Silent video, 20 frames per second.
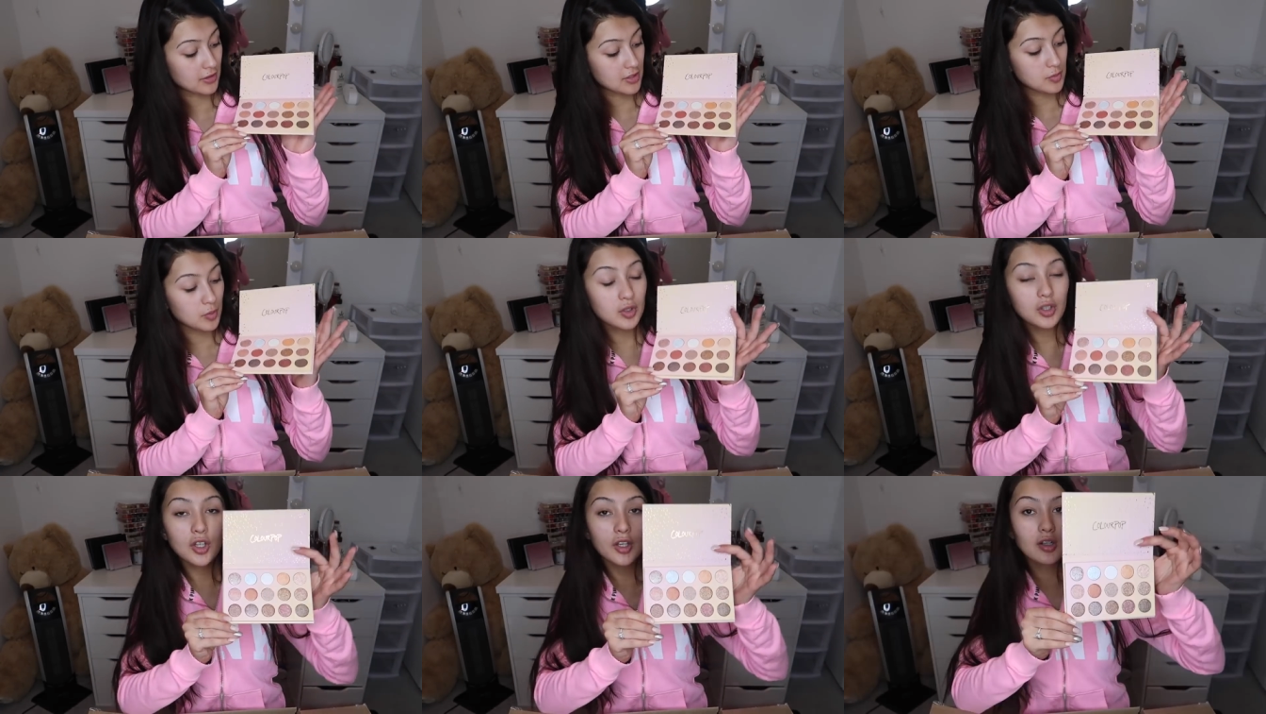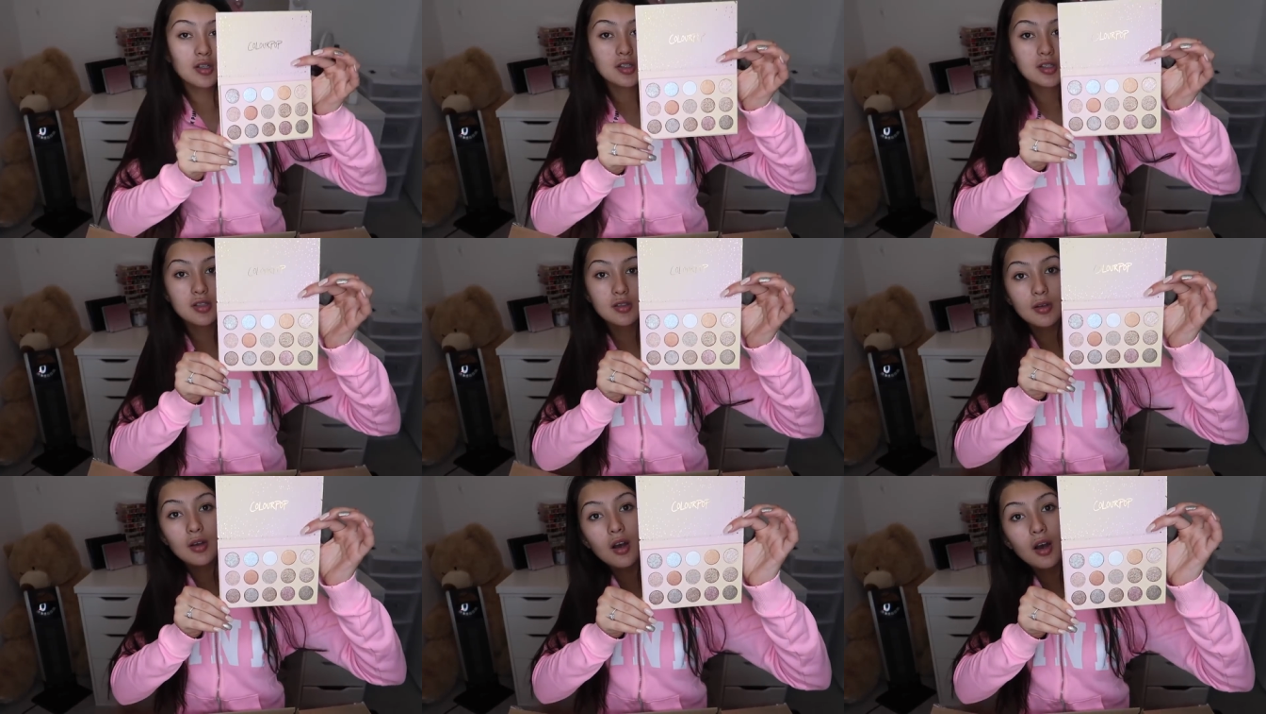This one looks
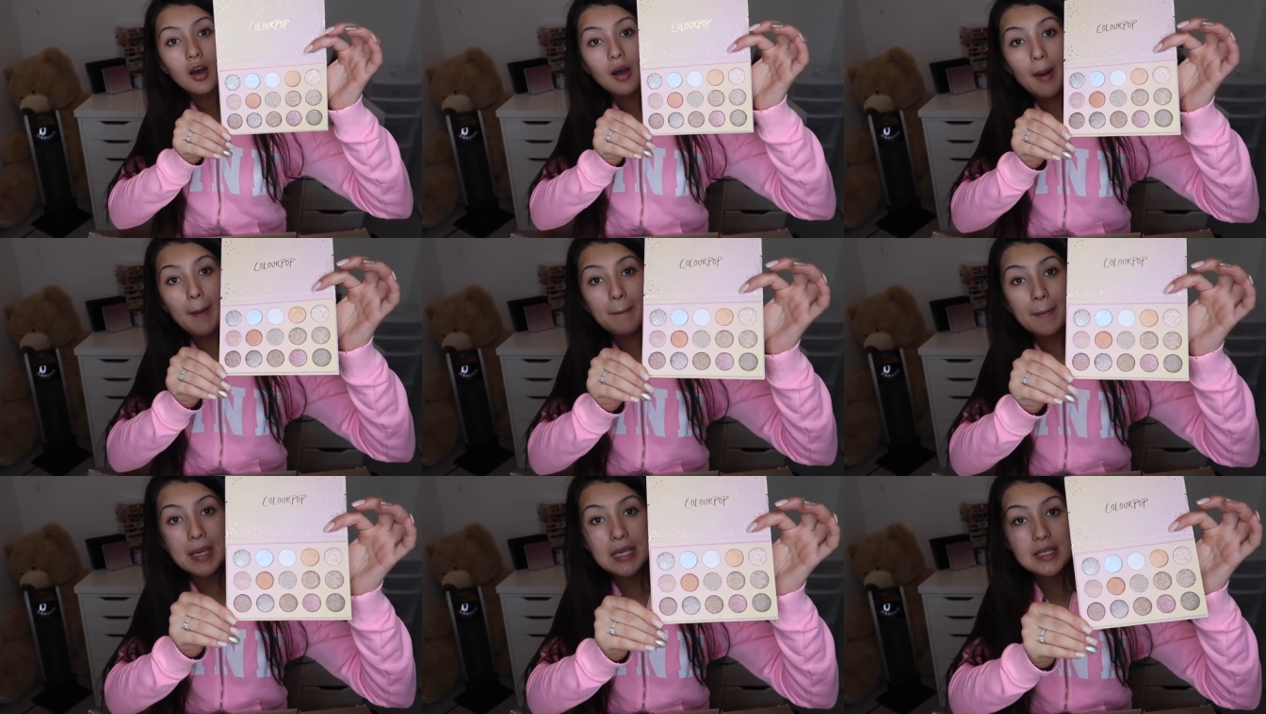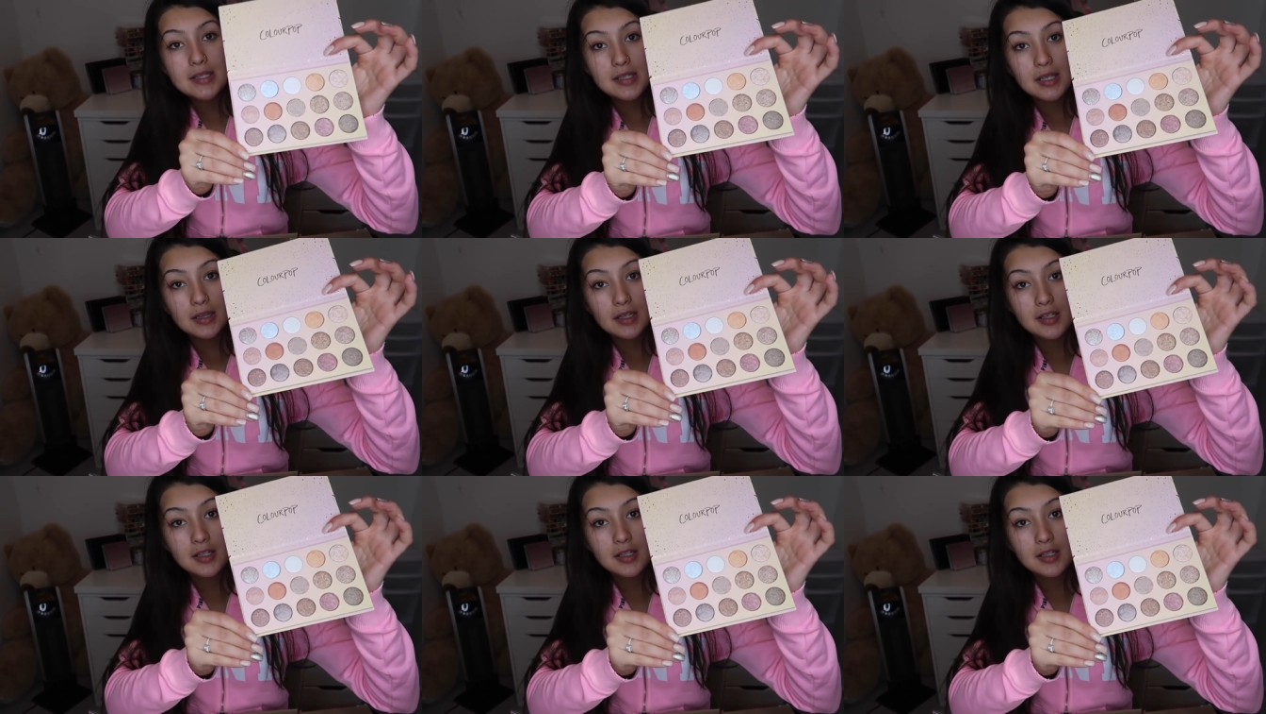amazing.